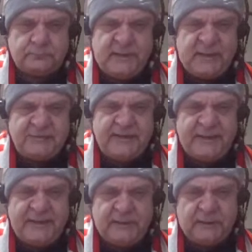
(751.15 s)

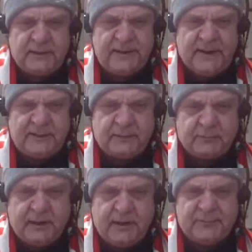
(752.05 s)
Taking a look at and
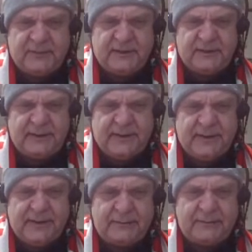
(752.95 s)
around the
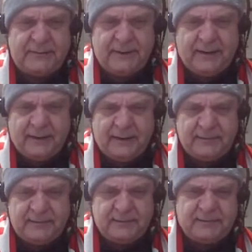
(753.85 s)

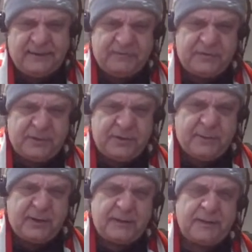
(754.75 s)
11:30
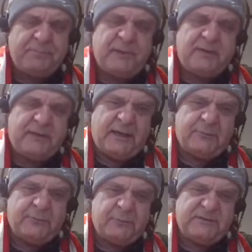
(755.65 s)
mark,
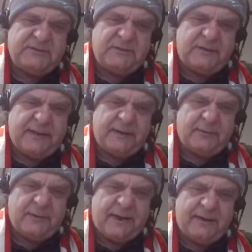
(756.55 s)
then we see that
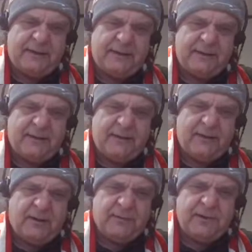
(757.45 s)
we had a
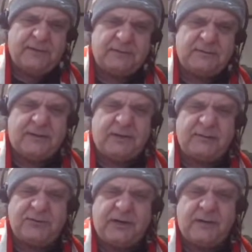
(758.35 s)
on the minute
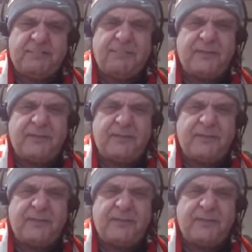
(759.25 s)
chart,